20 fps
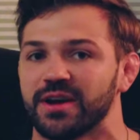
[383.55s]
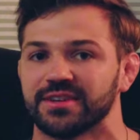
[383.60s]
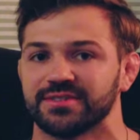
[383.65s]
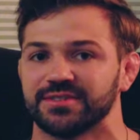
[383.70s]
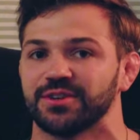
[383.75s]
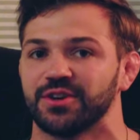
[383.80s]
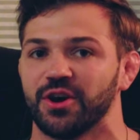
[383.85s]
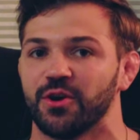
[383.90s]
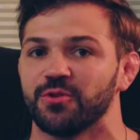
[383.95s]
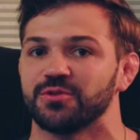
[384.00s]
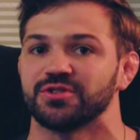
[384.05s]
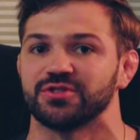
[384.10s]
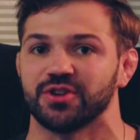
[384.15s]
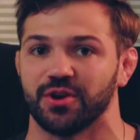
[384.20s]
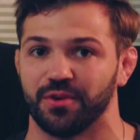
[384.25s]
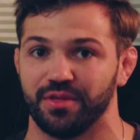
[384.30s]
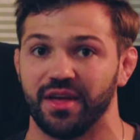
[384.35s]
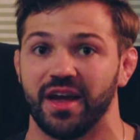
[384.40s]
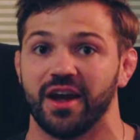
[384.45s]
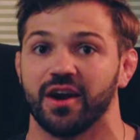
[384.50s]
wrestling coaches
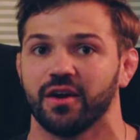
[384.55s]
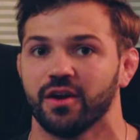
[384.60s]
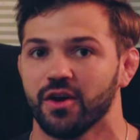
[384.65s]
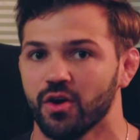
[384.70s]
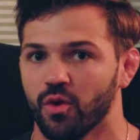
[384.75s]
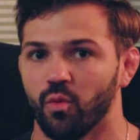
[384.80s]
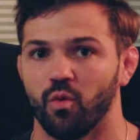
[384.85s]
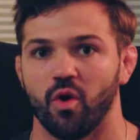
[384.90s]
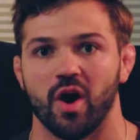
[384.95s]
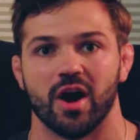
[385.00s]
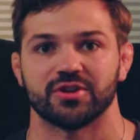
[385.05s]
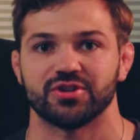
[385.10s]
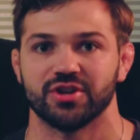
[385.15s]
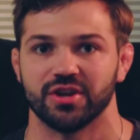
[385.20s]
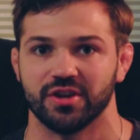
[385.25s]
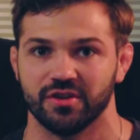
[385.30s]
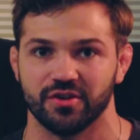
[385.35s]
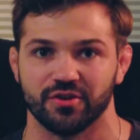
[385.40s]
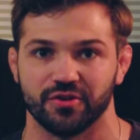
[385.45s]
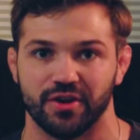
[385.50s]
are there
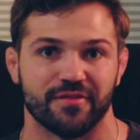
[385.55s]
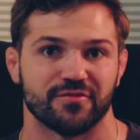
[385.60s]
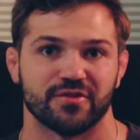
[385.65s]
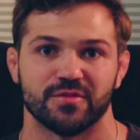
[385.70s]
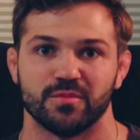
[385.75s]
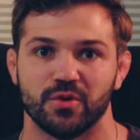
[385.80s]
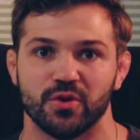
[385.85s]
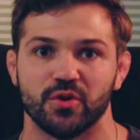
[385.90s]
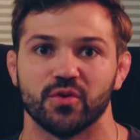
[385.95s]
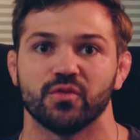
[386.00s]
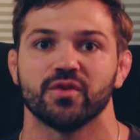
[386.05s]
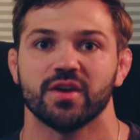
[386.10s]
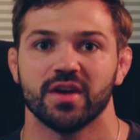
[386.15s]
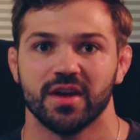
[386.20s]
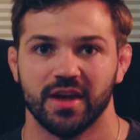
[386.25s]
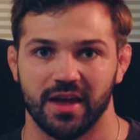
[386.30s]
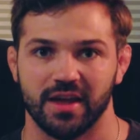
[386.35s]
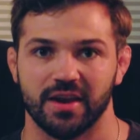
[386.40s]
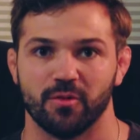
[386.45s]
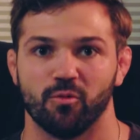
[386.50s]
watching your every move
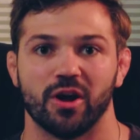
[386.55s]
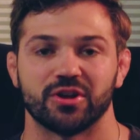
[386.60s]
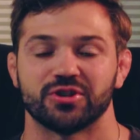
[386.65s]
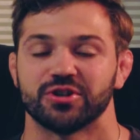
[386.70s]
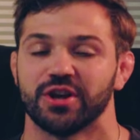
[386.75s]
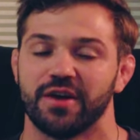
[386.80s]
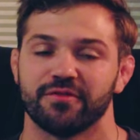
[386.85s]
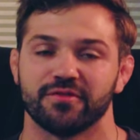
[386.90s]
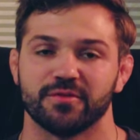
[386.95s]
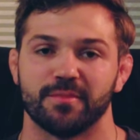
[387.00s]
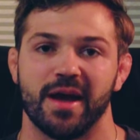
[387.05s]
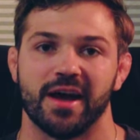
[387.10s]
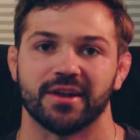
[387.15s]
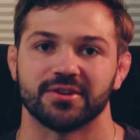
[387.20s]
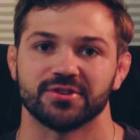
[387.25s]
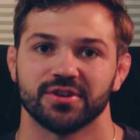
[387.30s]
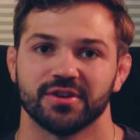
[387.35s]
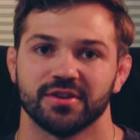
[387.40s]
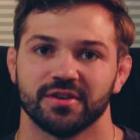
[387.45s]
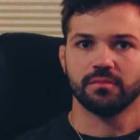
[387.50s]
and watching every match.